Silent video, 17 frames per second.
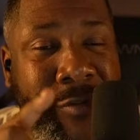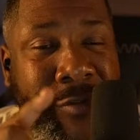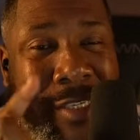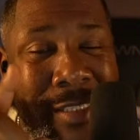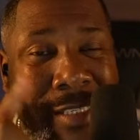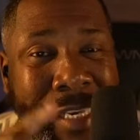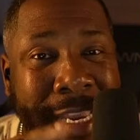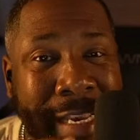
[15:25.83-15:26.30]

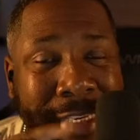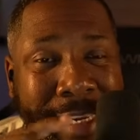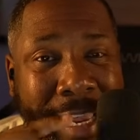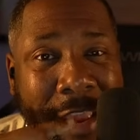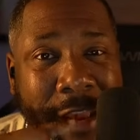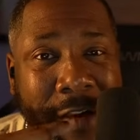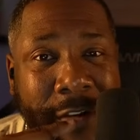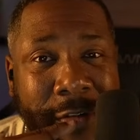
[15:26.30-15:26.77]
to
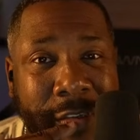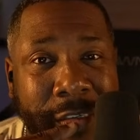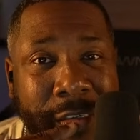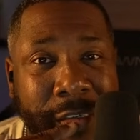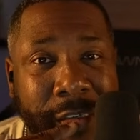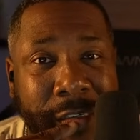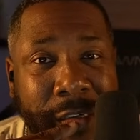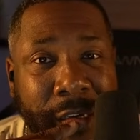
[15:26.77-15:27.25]

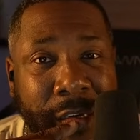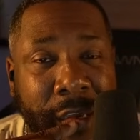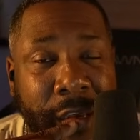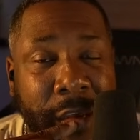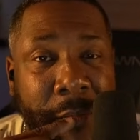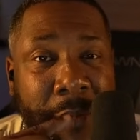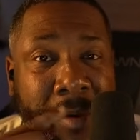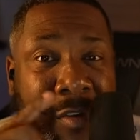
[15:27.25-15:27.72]
details
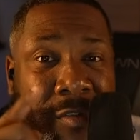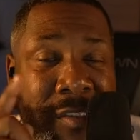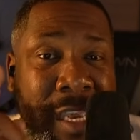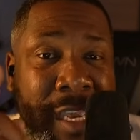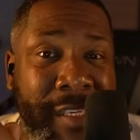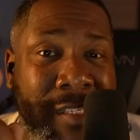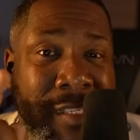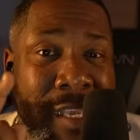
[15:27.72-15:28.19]
because
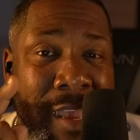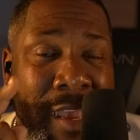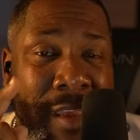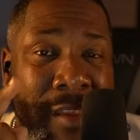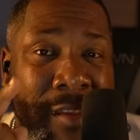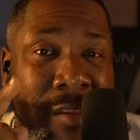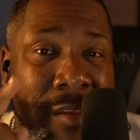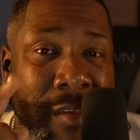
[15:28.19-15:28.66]
they
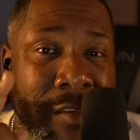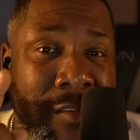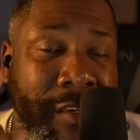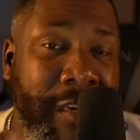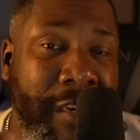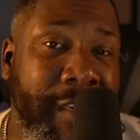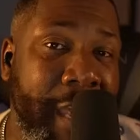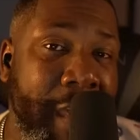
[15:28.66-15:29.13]
said
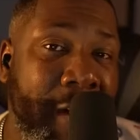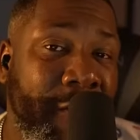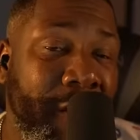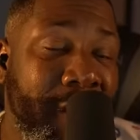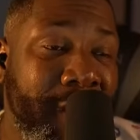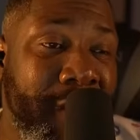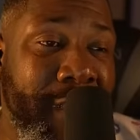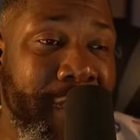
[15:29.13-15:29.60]
the
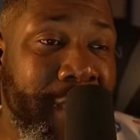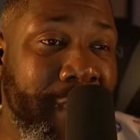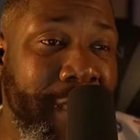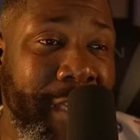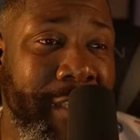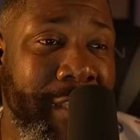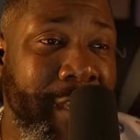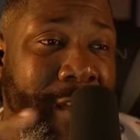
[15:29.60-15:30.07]
devil is in the
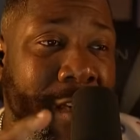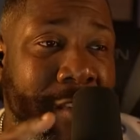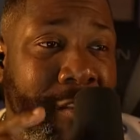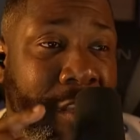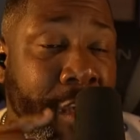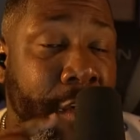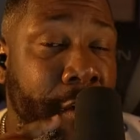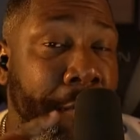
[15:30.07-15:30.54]
details,